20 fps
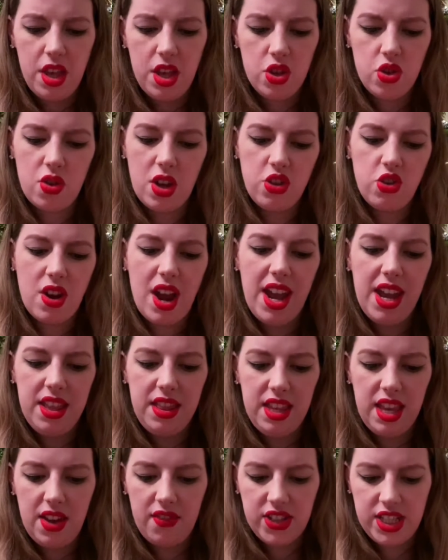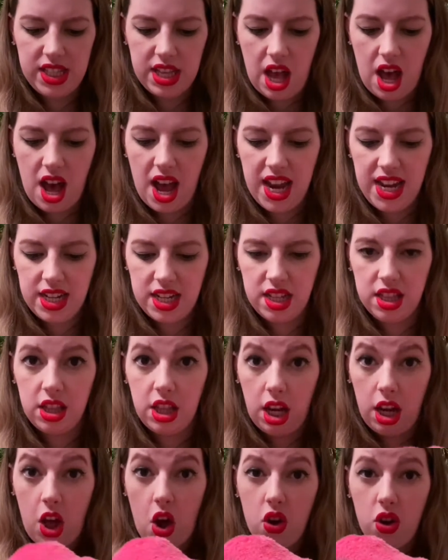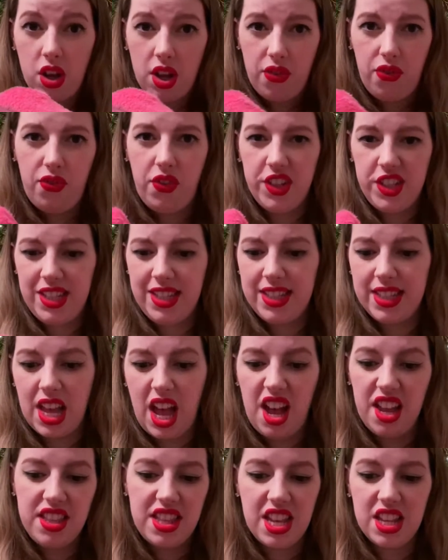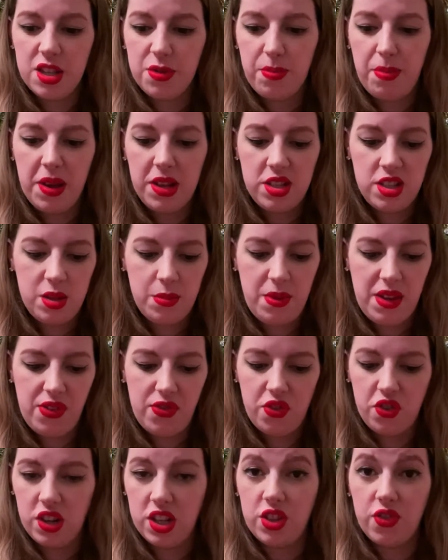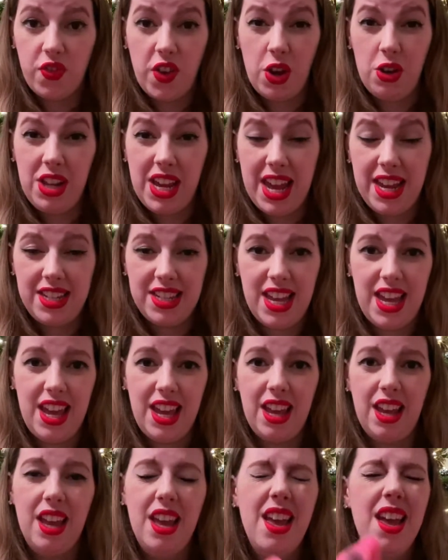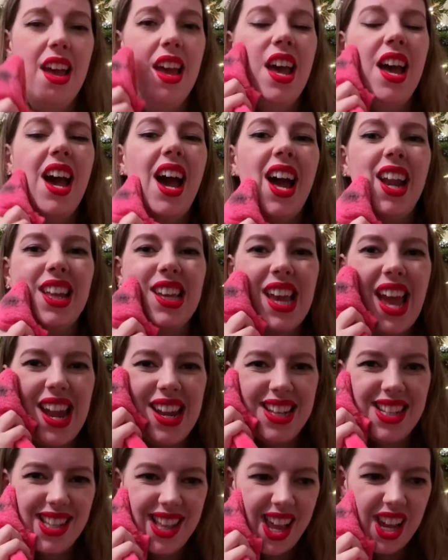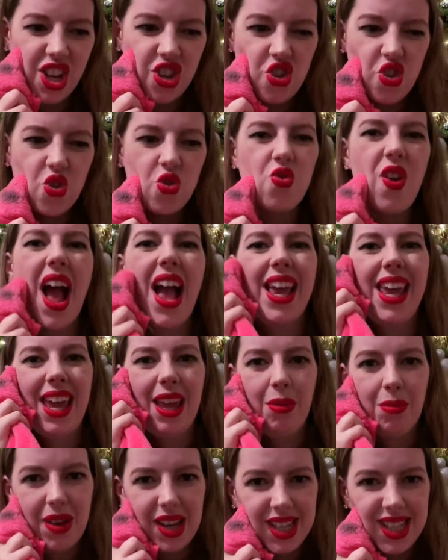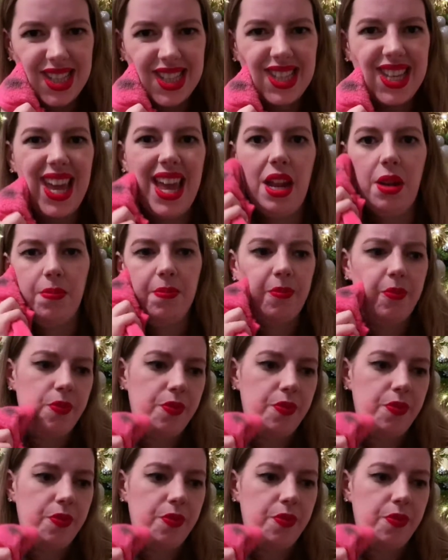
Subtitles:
So I try it on the other side, the longer fuzzy side that's supposed to be for exfoliating. And again, it's like dragging my skin.